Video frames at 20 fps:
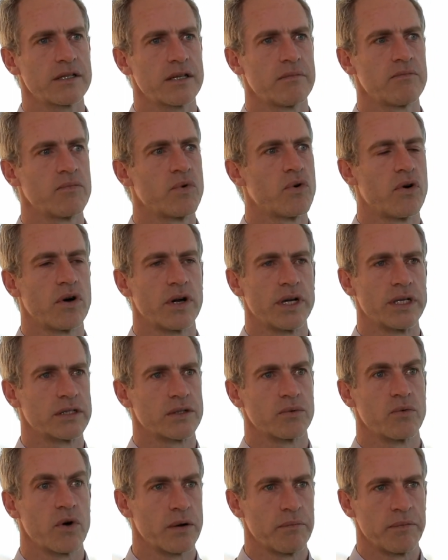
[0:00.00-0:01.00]
and more into
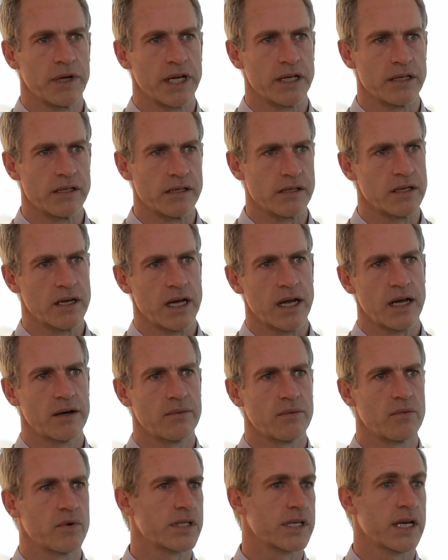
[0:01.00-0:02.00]
what it means and
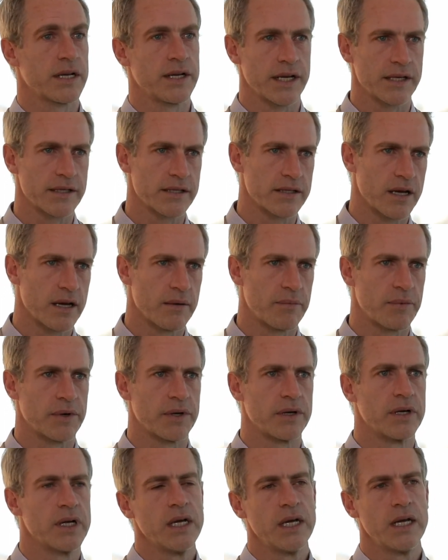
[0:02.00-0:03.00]
what's our next step and